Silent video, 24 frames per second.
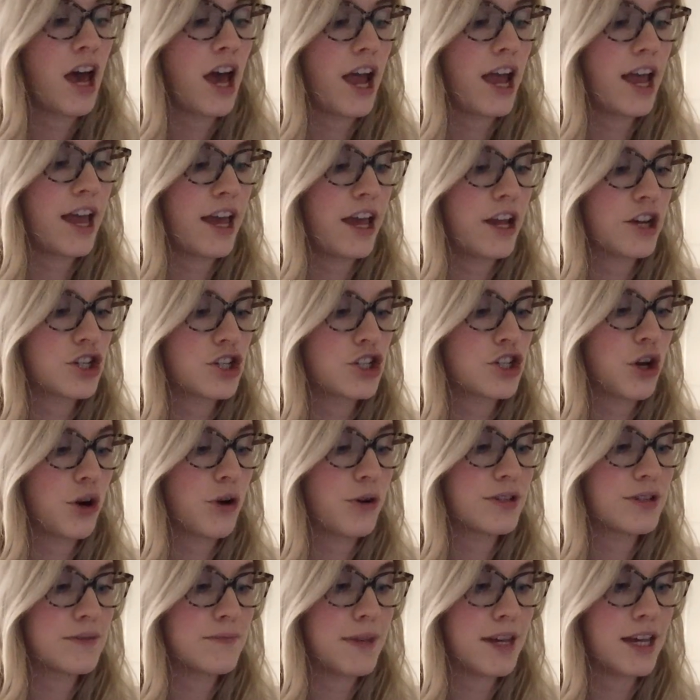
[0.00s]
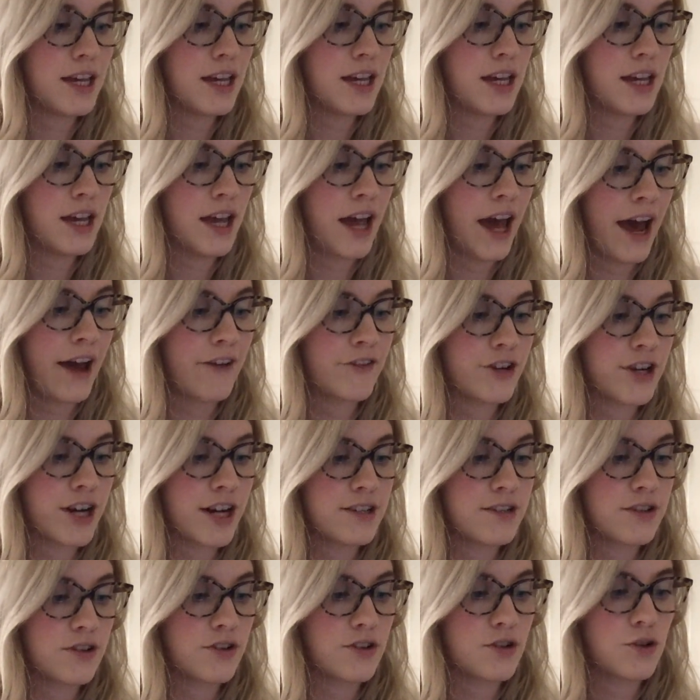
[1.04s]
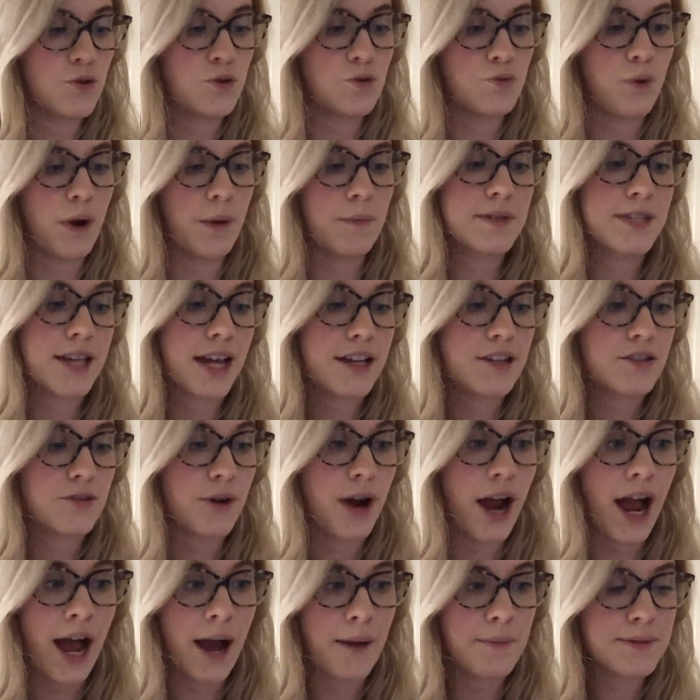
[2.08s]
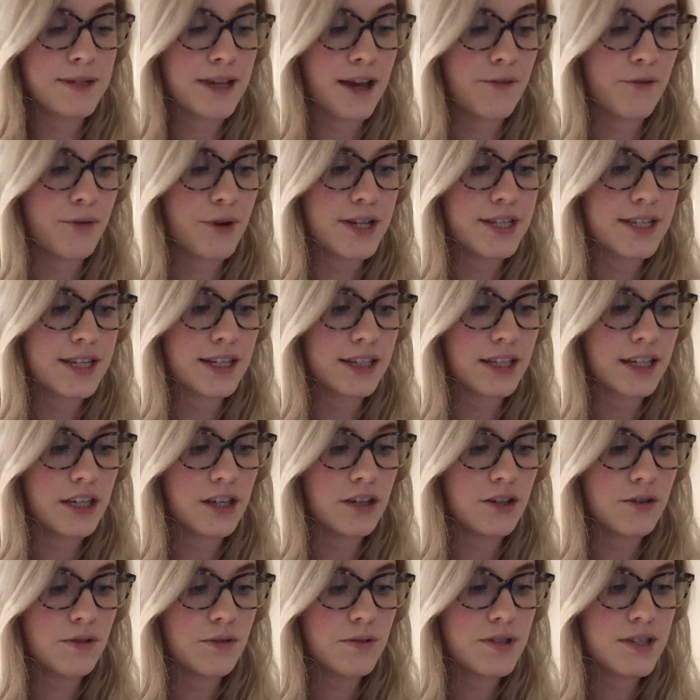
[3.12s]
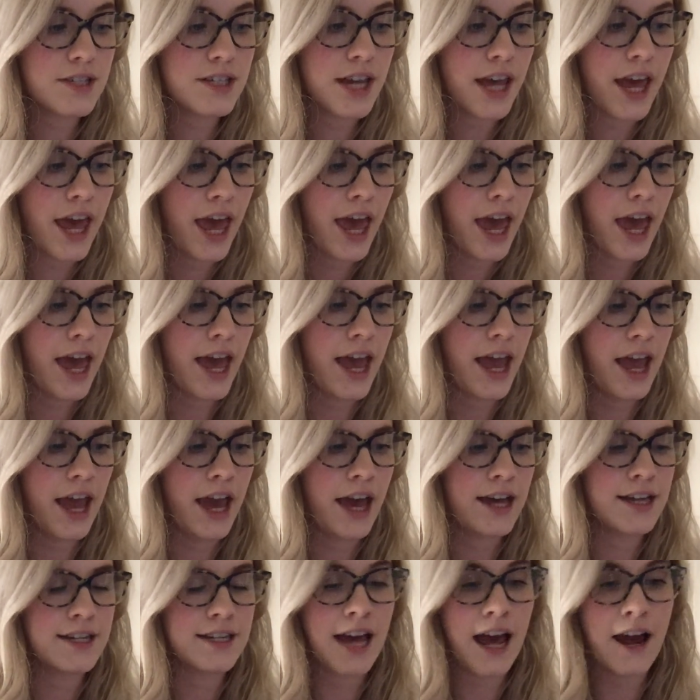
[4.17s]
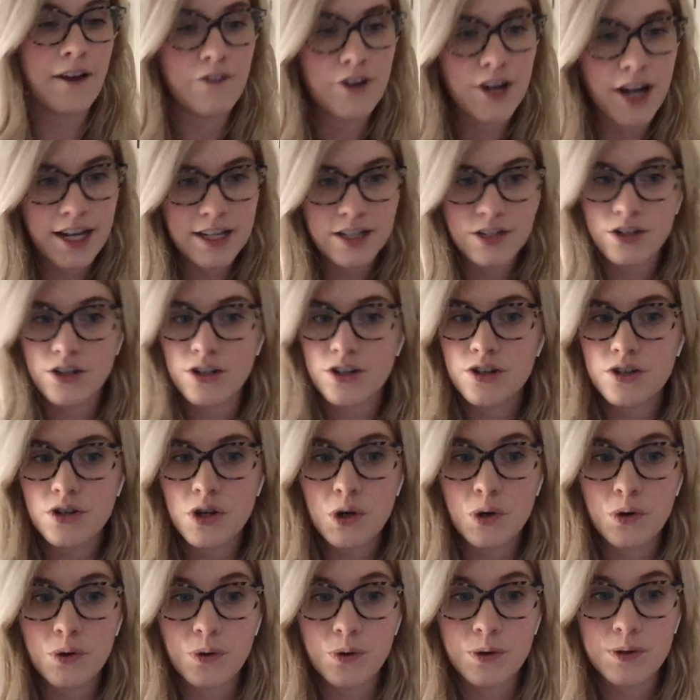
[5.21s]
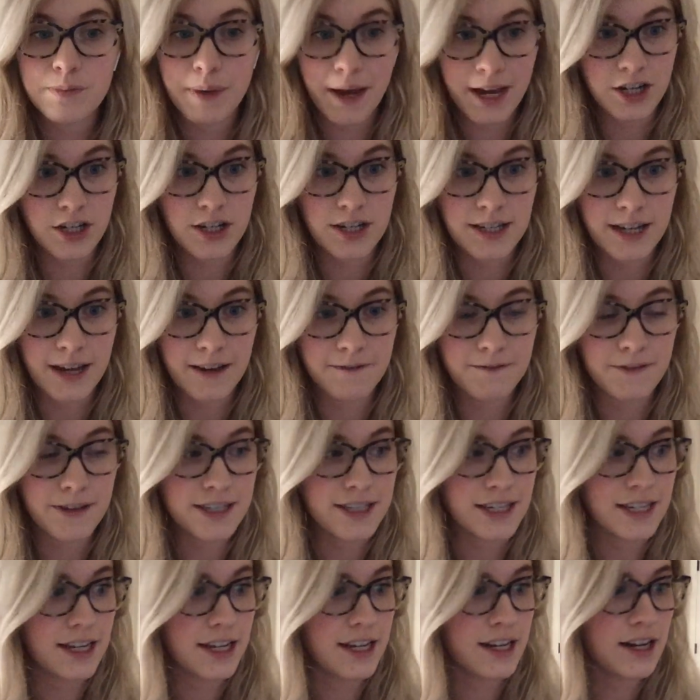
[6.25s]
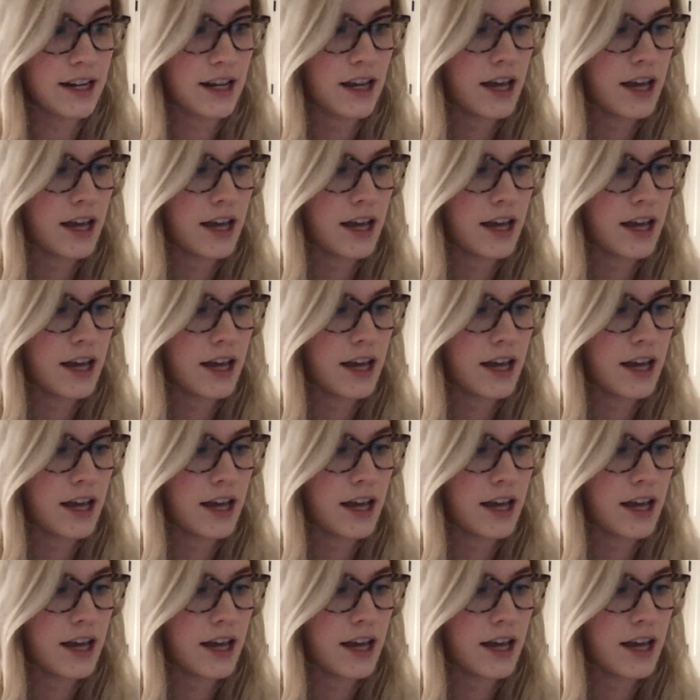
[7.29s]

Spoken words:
It shows me advertisers whose websites or apps I've recently used and advertisers whose pages I've visited.